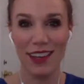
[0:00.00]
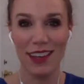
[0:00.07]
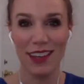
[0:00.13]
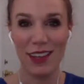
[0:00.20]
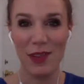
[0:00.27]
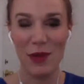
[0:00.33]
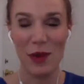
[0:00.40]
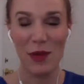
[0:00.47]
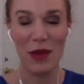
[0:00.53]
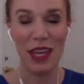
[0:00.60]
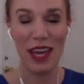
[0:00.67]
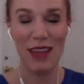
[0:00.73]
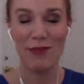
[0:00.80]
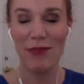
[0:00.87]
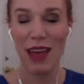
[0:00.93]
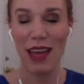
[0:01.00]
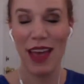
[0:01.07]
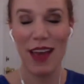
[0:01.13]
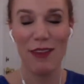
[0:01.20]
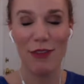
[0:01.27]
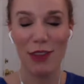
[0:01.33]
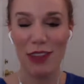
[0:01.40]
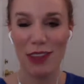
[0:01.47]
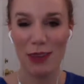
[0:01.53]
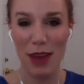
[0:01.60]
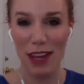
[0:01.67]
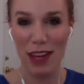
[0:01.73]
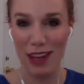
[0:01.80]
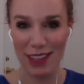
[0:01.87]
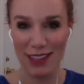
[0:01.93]
where we get make everything
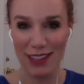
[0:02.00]
better.